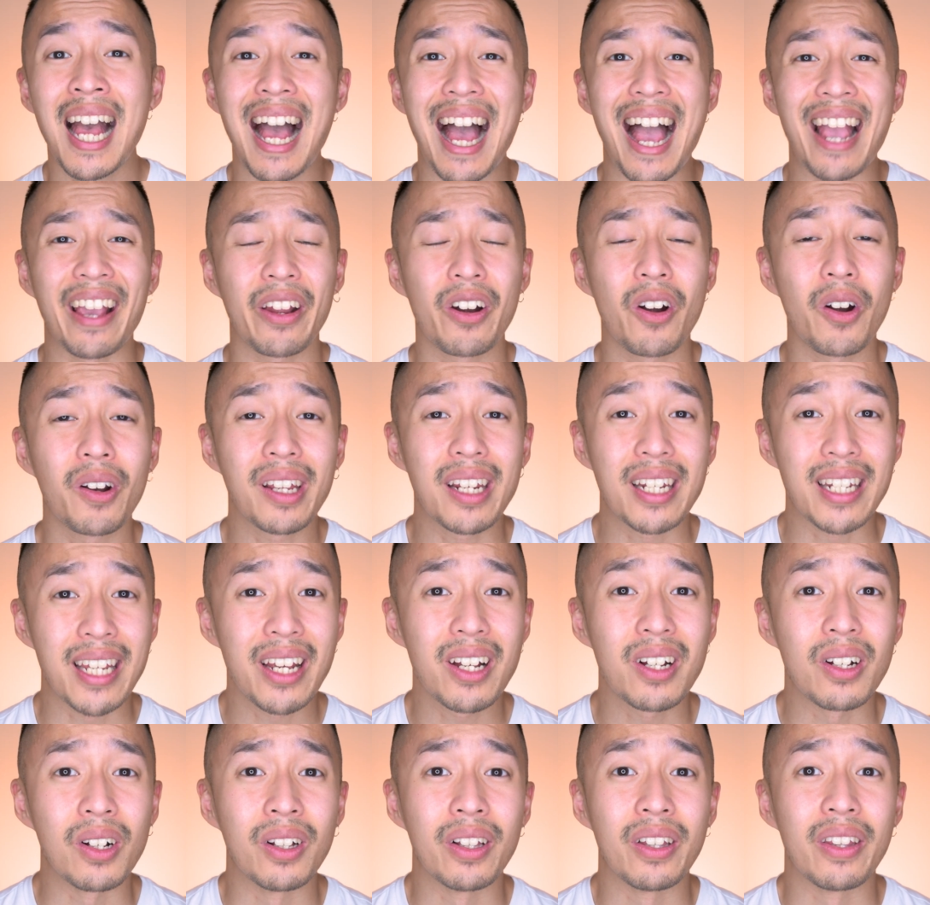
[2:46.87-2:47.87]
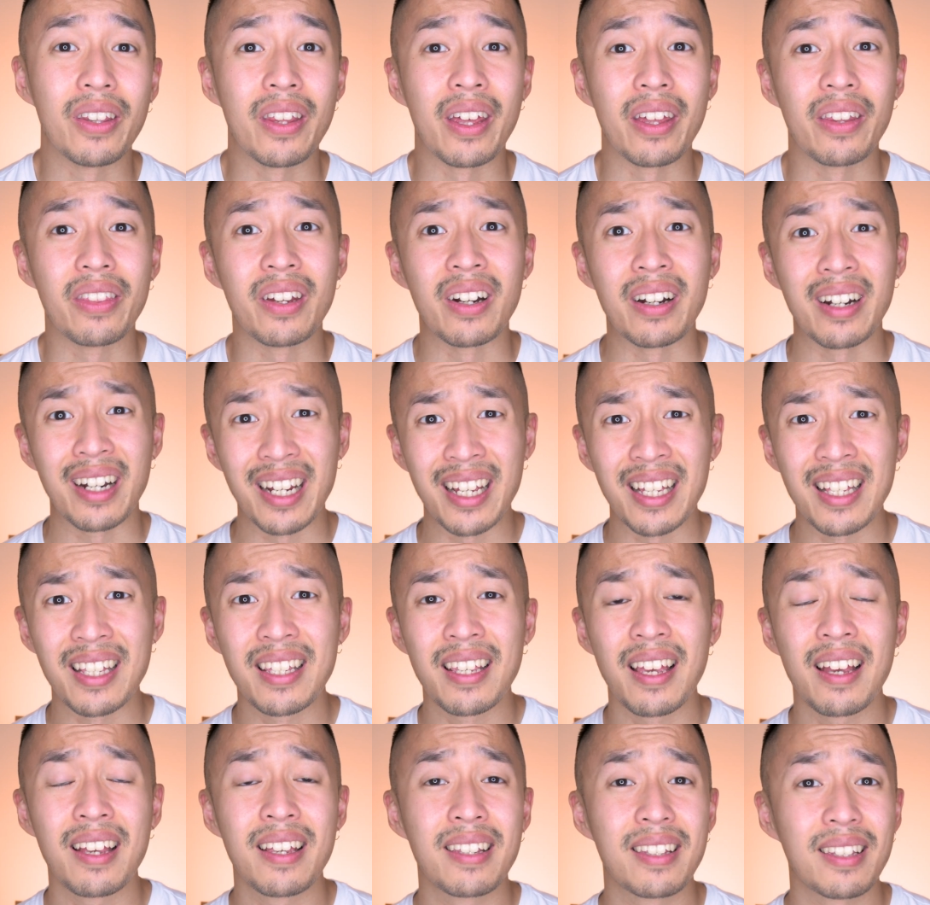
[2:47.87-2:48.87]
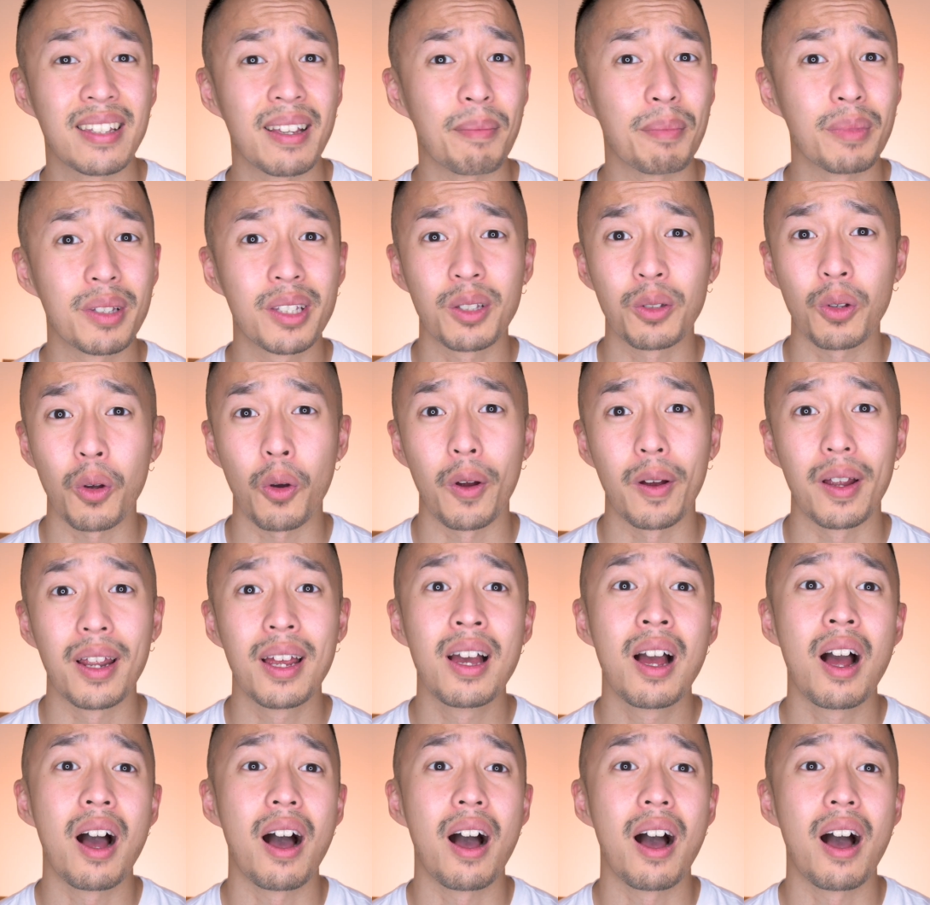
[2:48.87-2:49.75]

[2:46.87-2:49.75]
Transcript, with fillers: I can already tell that there is some sort